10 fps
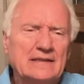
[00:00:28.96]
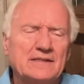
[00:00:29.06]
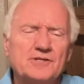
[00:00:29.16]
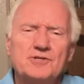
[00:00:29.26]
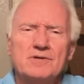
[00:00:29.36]

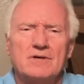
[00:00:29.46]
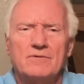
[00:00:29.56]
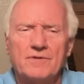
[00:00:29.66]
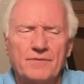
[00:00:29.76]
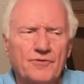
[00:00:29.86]
Did you know
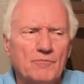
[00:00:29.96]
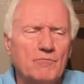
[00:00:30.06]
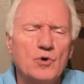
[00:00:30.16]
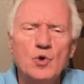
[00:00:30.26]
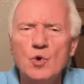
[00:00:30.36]
that the
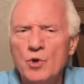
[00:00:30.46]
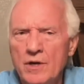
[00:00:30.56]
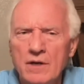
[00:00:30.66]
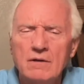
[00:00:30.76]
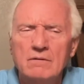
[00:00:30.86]

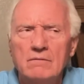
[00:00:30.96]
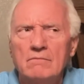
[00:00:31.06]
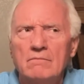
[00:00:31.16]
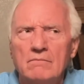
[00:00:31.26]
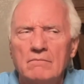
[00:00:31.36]
moon
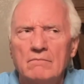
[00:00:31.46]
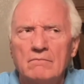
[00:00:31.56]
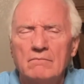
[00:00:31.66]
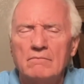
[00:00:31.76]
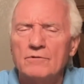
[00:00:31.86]

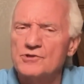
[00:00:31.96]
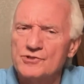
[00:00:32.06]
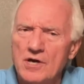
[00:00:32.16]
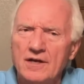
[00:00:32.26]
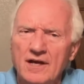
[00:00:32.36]
does
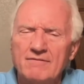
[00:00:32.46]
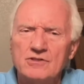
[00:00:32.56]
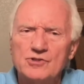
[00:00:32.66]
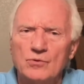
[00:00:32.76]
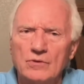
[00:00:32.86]
not have
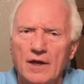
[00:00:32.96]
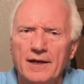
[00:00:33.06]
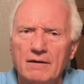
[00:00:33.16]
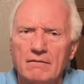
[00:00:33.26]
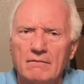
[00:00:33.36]
its own
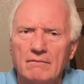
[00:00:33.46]
light?